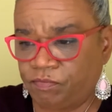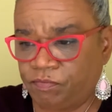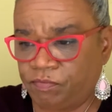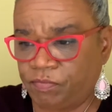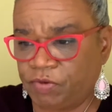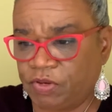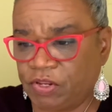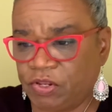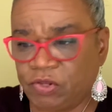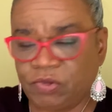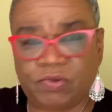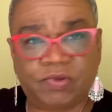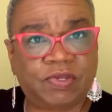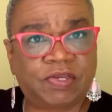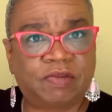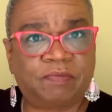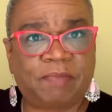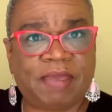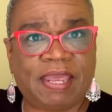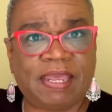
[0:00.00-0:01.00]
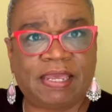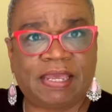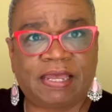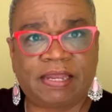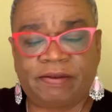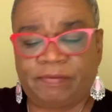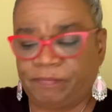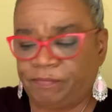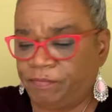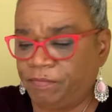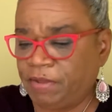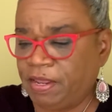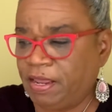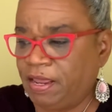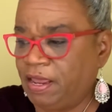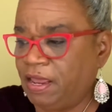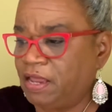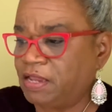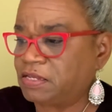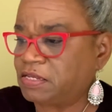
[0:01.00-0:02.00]
used to make it.
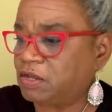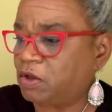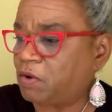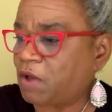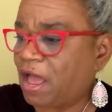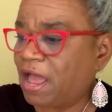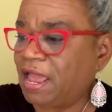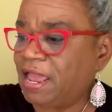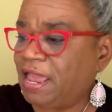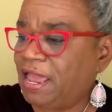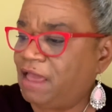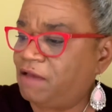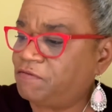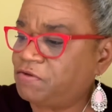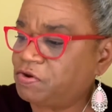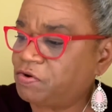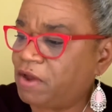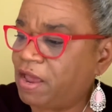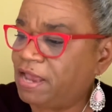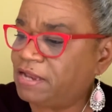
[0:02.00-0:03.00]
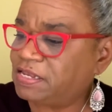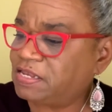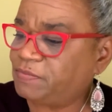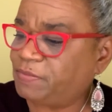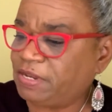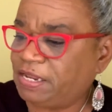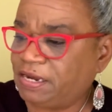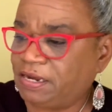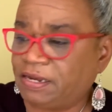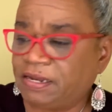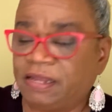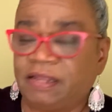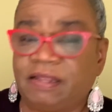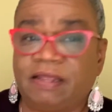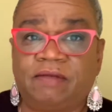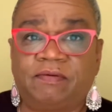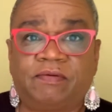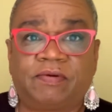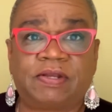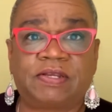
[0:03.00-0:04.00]
So I have tried
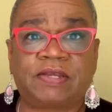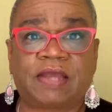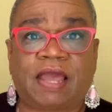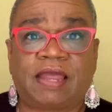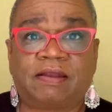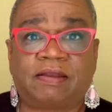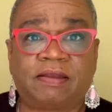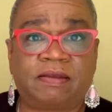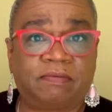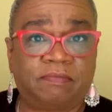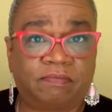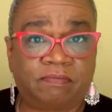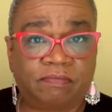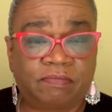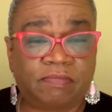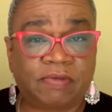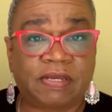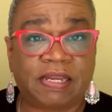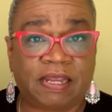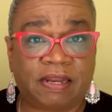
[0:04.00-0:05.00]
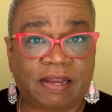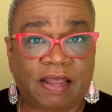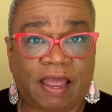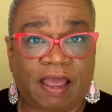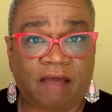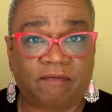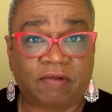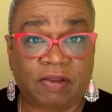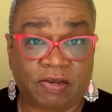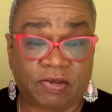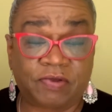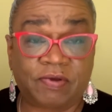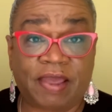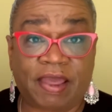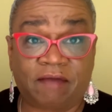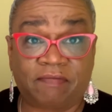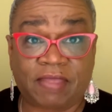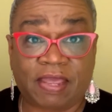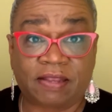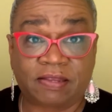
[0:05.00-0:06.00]
Splenda, which I do
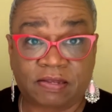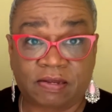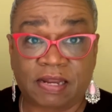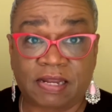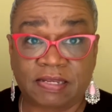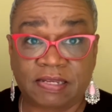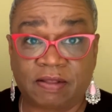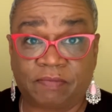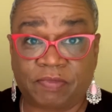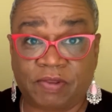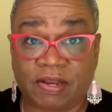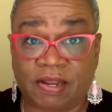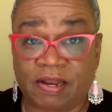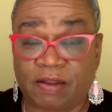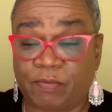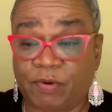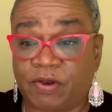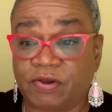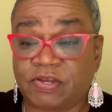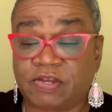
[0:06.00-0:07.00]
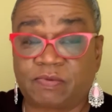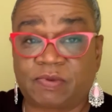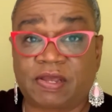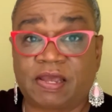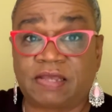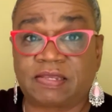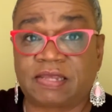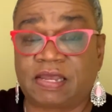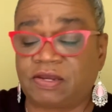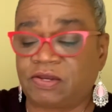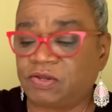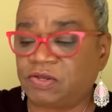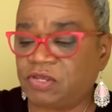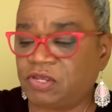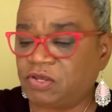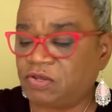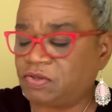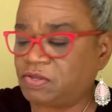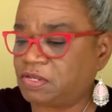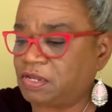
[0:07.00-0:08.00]
have that, so that's something that I purchased because I do
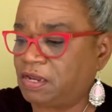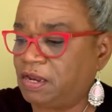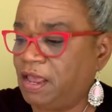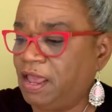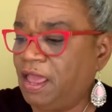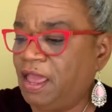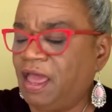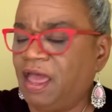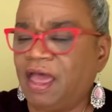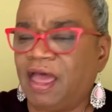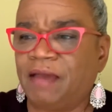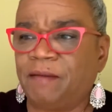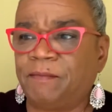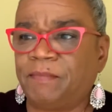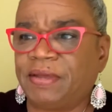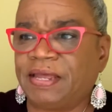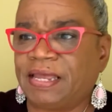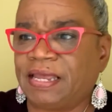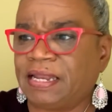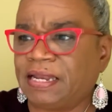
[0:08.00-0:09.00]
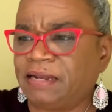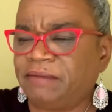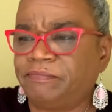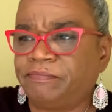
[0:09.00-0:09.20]
use it. But